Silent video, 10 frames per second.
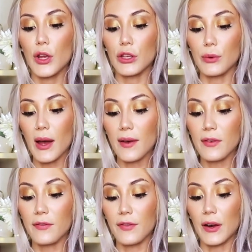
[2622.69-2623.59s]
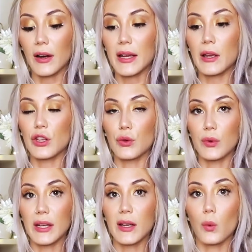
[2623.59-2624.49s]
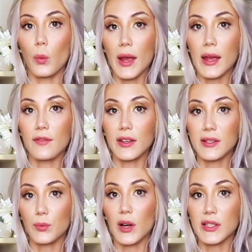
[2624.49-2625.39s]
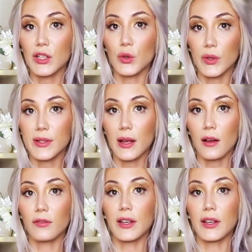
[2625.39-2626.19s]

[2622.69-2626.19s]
you have a very unique way of expressing yourself.